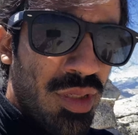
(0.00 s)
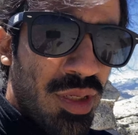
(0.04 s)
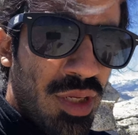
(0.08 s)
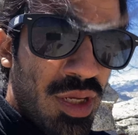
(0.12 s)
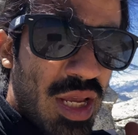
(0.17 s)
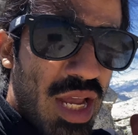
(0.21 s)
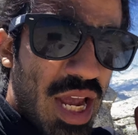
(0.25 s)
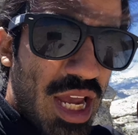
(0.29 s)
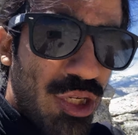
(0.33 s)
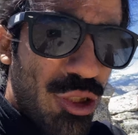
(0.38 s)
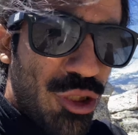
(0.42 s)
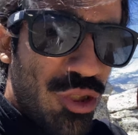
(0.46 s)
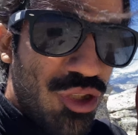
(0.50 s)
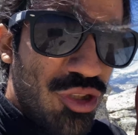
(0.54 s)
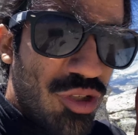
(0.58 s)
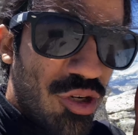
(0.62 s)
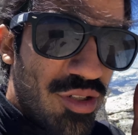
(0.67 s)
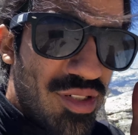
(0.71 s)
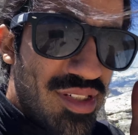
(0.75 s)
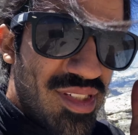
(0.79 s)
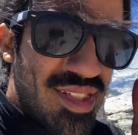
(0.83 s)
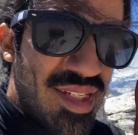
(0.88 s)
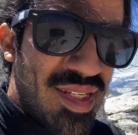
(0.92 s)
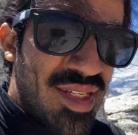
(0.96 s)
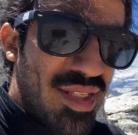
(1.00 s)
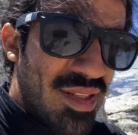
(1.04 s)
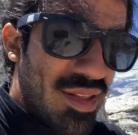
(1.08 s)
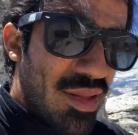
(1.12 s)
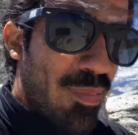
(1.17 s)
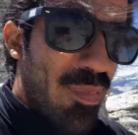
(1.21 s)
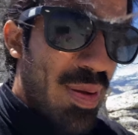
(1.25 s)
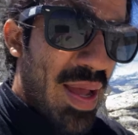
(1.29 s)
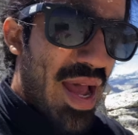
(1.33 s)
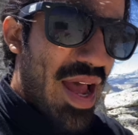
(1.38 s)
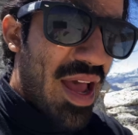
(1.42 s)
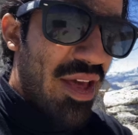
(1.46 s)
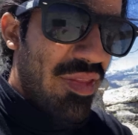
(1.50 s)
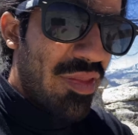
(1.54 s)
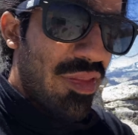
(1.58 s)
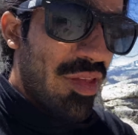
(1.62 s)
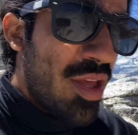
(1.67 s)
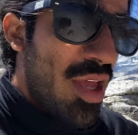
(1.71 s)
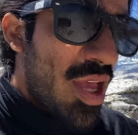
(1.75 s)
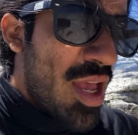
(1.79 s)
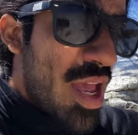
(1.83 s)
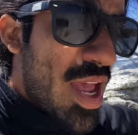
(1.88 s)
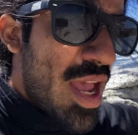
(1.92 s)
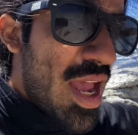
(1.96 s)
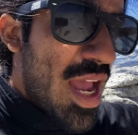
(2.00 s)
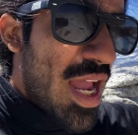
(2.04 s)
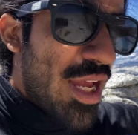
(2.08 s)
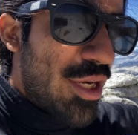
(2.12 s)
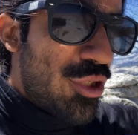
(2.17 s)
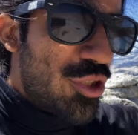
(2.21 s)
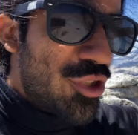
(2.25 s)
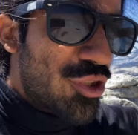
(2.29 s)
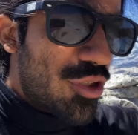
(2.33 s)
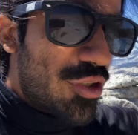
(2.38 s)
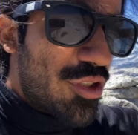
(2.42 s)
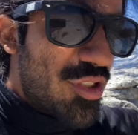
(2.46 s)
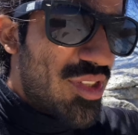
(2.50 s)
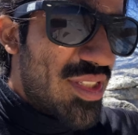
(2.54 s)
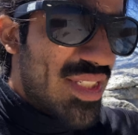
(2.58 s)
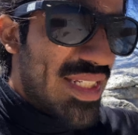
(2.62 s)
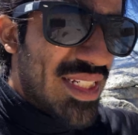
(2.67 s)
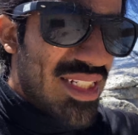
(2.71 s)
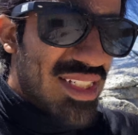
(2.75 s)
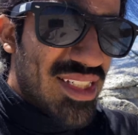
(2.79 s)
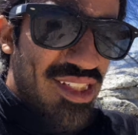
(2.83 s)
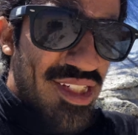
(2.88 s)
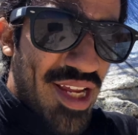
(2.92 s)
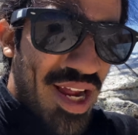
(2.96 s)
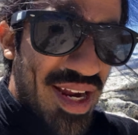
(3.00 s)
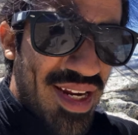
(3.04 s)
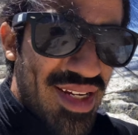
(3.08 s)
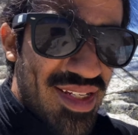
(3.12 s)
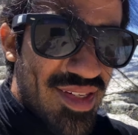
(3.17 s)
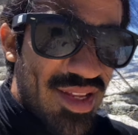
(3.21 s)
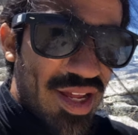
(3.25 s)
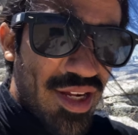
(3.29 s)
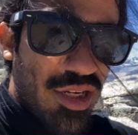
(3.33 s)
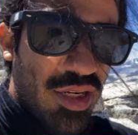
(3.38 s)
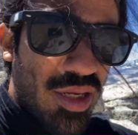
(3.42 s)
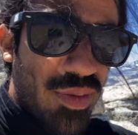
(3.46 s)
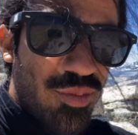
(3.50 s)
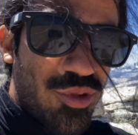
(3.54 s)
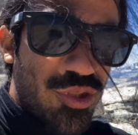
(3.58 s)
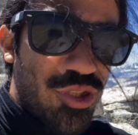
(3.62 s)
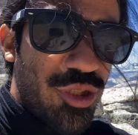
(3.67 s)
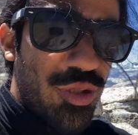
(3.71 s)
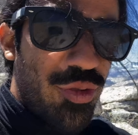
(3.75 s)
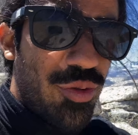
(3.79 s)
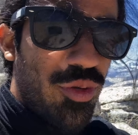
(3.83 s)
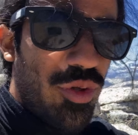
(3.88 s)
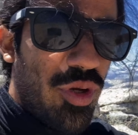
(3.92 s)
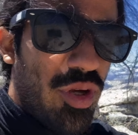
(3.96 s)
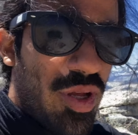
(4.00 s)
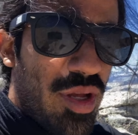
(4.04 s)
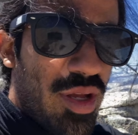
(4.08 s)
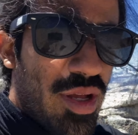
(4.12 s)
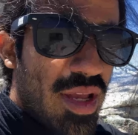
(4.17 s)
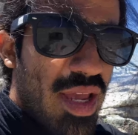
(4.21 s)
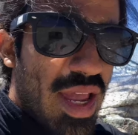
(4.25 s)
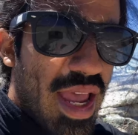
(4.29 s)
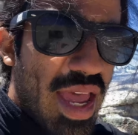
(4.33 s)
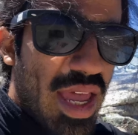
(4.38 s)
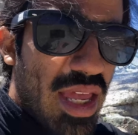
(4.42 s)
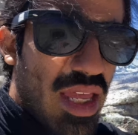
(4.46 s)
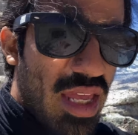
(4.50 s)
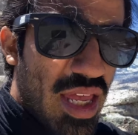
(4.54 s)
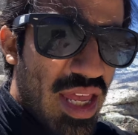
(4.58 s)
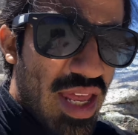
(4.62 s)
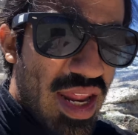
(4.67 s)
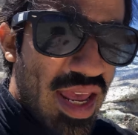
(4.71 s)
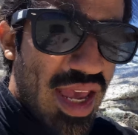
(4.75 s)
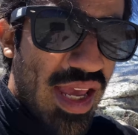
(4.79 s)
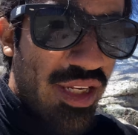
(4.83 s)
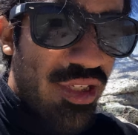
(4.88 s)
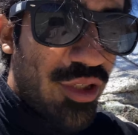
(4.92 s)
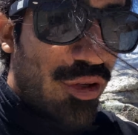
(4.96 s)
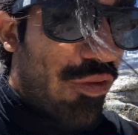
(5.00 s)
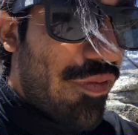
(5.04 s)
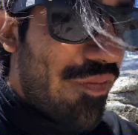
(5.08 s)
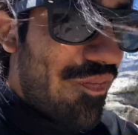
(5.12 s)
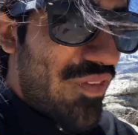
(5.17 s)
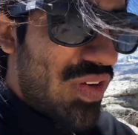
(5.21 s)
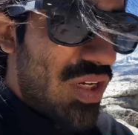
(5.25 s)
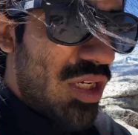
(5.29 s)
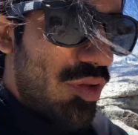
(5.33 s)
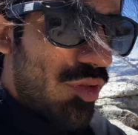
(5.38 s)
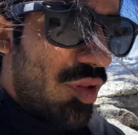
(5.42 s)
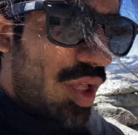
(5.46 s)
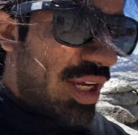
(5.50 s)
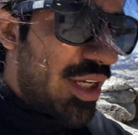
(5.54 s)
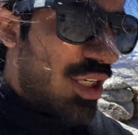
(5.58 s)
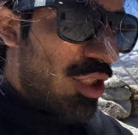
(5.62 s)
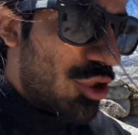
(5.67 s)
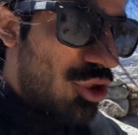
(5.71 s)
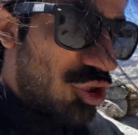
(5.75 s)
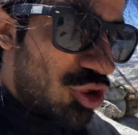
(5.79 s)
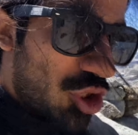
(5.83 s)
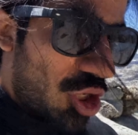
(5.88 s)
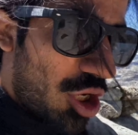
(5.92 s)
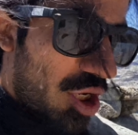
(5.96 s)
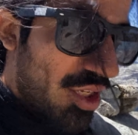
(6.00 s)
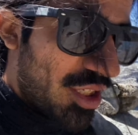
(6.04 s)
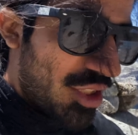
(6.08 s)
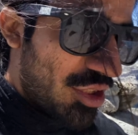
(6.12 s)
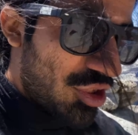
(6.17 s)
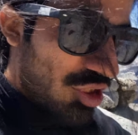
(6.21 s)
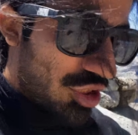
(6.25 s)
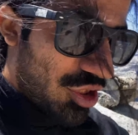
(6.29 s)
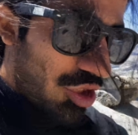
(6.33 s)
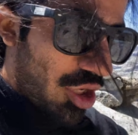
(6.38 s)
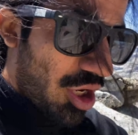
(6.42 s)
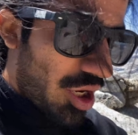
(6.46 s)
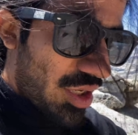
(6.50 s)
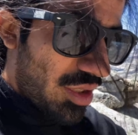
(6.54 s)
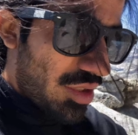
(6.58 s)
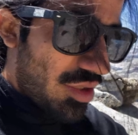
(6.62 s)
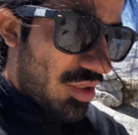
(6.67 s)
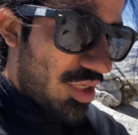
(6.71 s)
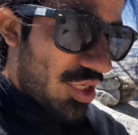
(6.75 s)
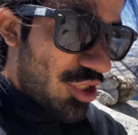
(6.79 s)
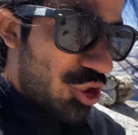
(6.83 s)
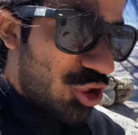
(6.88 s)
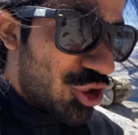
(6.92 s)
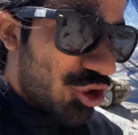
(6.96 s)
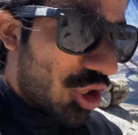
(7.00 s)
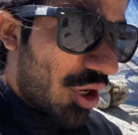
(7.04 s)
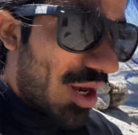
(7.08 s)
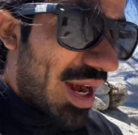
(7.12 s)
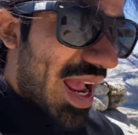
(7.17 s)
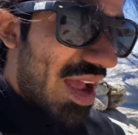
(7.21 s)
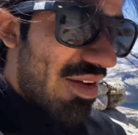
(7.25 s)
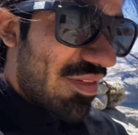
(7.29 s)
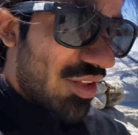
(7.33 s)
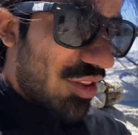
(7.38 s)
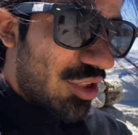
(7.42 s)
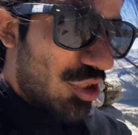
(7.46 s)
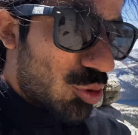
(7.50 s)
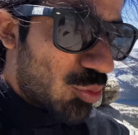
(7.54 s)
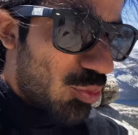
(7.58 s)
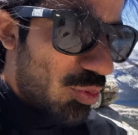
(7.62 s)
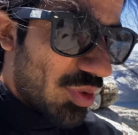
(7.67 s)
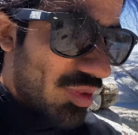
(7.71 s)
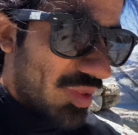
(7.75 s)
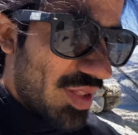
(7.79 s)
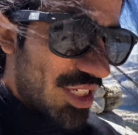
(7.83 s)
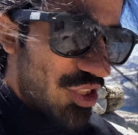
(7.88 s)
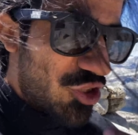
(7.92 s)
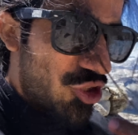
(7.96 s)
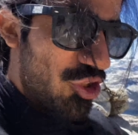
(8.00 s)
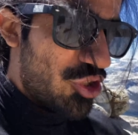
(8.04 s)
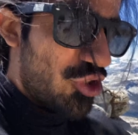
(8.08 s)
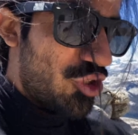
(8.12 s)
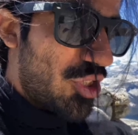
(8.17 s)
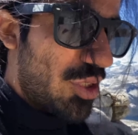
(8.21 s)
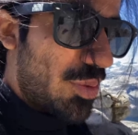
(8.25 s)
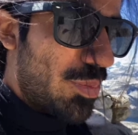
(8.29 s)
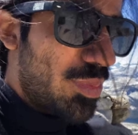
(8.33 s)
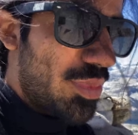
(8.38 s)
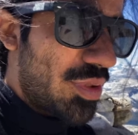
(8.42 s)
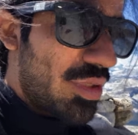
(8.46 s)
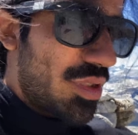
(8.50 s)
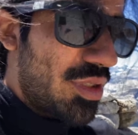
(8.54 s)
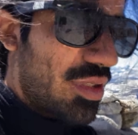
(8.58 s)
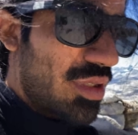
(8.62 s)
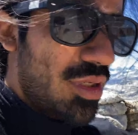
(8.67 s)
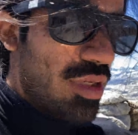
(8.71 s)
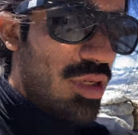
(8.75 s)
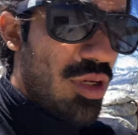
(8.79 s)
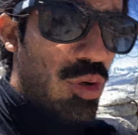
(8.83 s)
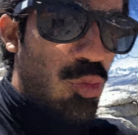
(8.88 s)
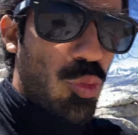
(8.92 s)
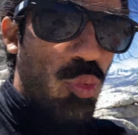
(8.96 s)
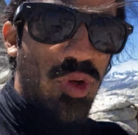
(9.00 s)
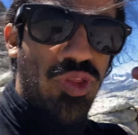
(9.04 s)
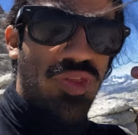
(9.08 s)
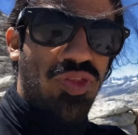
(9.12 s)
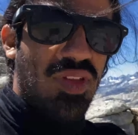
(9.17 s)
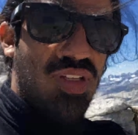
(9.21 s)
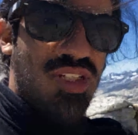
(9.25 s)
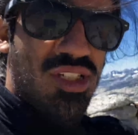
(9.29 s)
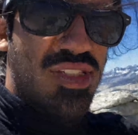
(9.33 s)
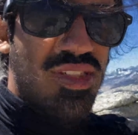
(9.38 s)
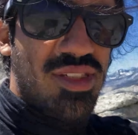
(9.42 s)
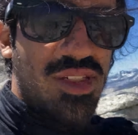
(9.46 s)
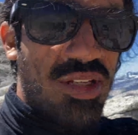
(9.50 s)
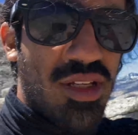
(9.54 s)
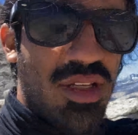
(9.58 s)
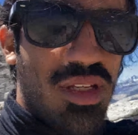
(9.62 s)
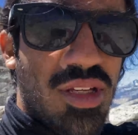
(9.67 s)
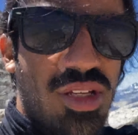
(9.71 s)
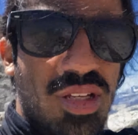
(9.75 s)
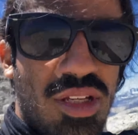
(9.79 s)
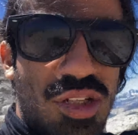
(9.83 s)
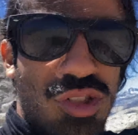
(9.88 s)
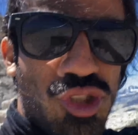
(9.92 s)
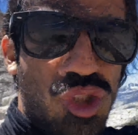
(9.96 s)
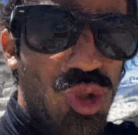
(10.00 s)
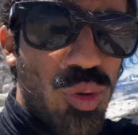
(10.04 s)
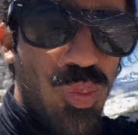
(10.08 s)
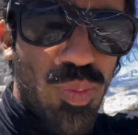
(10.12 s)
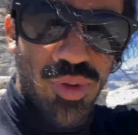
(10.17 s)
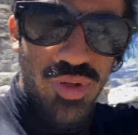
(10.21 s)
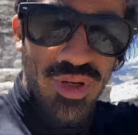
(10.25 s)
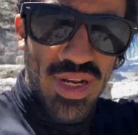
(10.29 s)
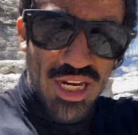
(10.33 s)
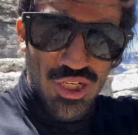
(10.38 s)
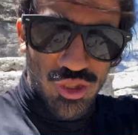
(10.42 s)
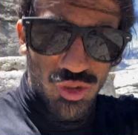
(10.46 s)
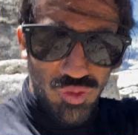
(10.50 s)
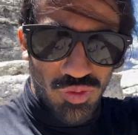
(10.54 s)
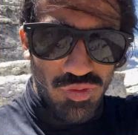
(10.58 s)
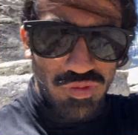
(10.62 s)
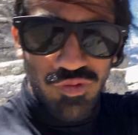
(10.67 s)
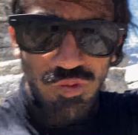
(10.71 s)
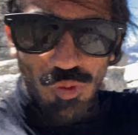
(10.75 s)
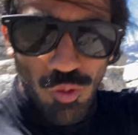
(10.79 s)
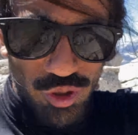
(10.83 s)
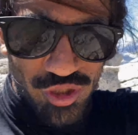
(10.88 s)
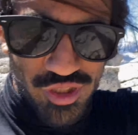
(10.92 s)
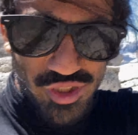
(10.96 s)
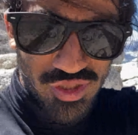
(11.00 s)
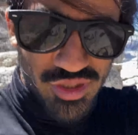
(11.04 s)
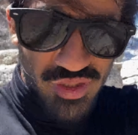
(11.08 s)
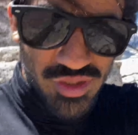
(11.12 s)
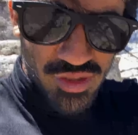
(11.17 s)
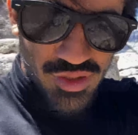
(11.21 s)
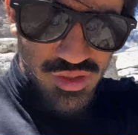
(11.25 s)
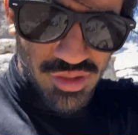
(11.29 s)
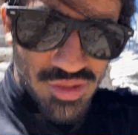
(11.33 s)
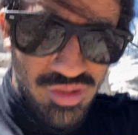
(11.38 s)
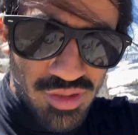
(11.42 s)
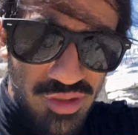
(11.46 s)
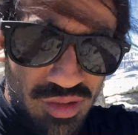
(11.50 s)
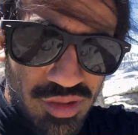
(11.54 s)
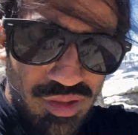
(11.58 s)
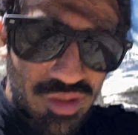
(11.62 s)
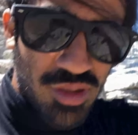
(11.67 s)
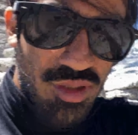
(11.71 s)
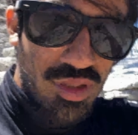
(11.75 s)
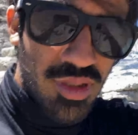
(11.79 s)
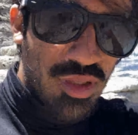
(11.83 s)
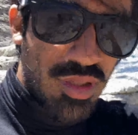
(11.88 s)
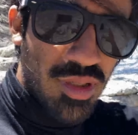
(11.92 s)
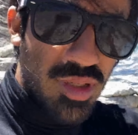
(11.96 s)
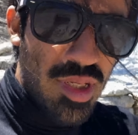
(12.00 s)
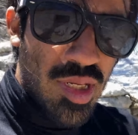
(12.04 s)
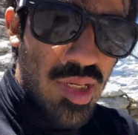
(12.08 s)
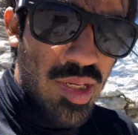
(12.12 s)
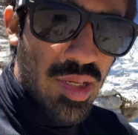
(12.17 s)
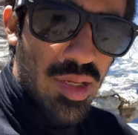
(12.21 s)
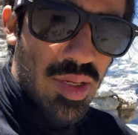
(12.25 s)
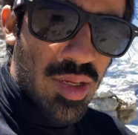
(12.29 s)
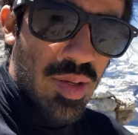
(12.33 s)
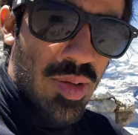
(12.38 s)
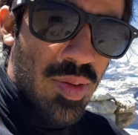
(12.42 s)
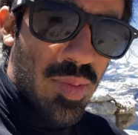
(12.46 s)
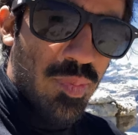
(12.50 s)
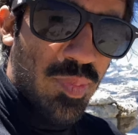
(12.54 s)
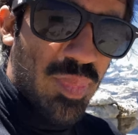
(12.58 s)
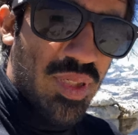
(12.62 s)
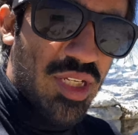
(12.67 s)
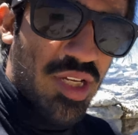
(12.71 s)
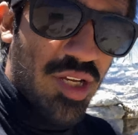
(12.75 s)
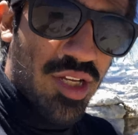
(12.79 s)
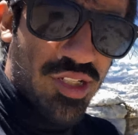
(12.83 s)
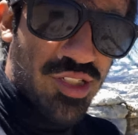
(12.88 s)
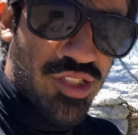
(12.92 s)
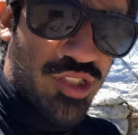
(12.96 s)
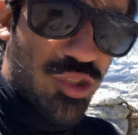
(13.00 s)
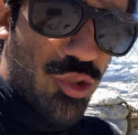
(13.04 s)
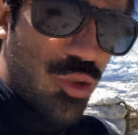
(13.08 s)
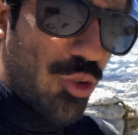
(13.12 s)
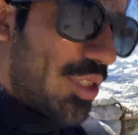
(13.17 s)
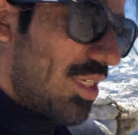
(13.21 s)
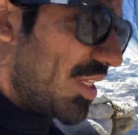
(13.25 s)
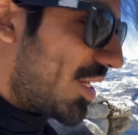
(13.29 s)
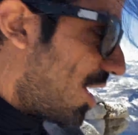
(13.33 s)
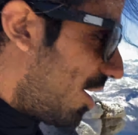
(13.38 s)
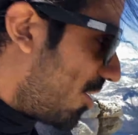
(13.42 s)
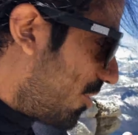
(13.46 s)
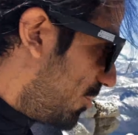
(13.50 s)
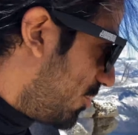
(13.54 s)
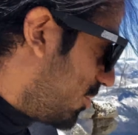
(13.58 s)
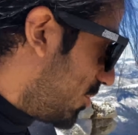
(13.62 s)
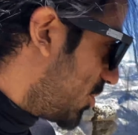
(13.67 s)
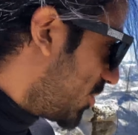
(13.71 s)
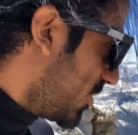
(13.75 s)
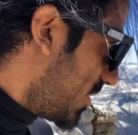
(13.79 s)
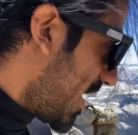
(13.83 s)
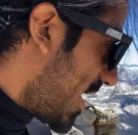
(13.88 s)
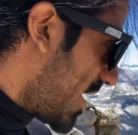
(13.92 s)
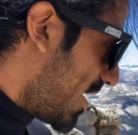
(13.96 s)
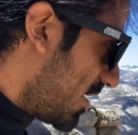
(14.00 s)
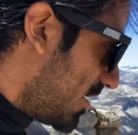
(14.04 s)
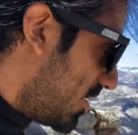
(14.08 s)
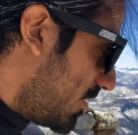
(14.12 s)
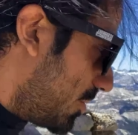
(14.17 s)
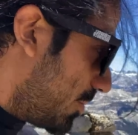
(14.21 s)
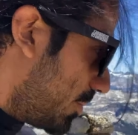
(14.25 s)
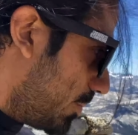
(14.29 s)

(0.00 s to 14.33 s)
And you start seeing the path and you start seeing signs that come to you and you feel like you're talking to God and you start having this relationship with this supernatural force because you can understand